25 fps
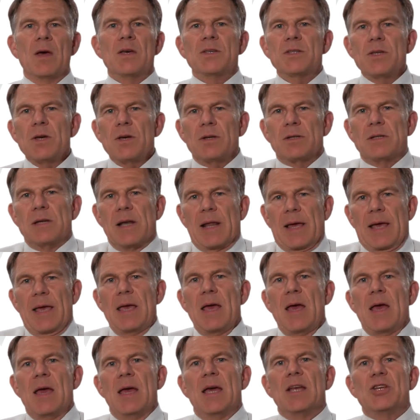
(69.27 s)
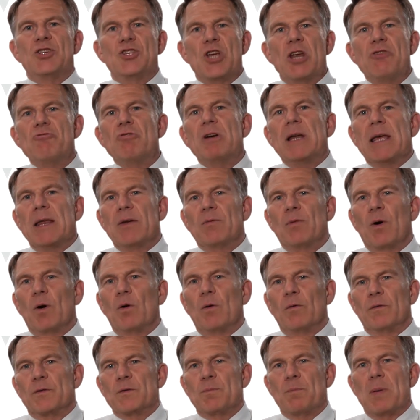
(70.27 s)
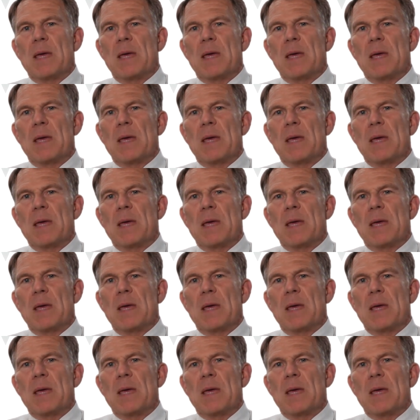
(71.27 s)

Certainly, it generally involves